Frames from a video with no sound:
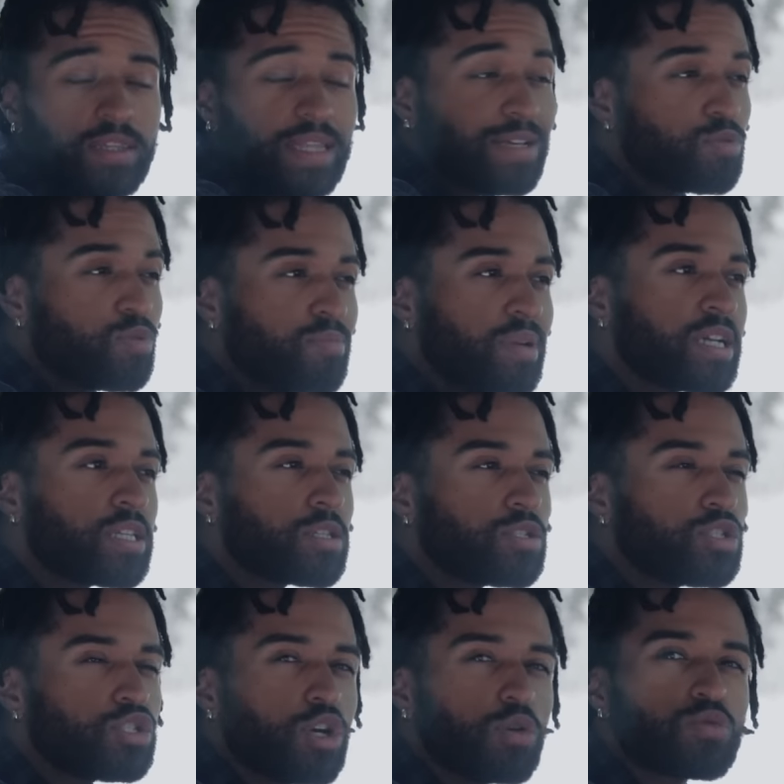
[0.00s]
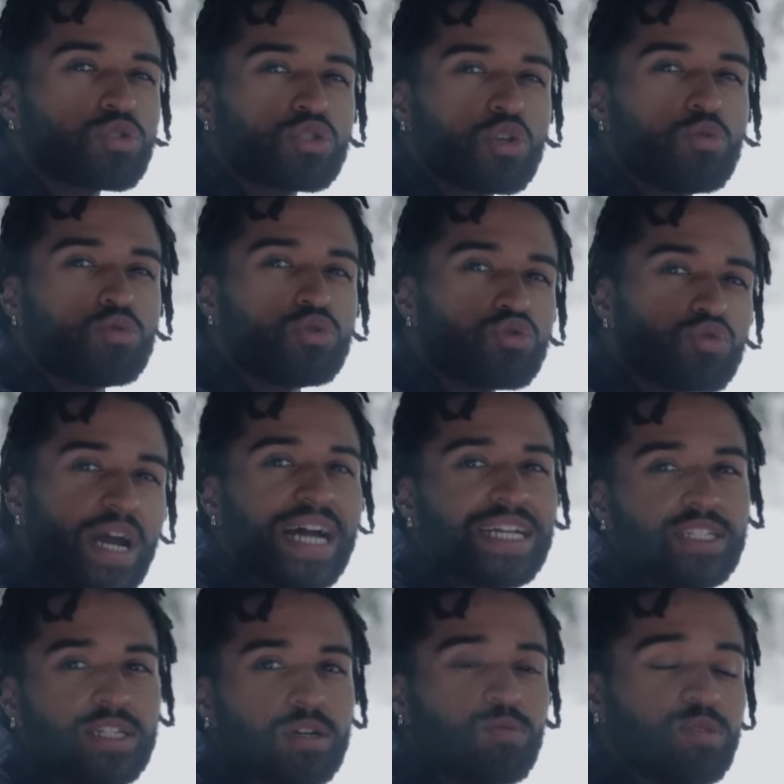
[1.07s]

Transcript: That's what makes this joke so tragic.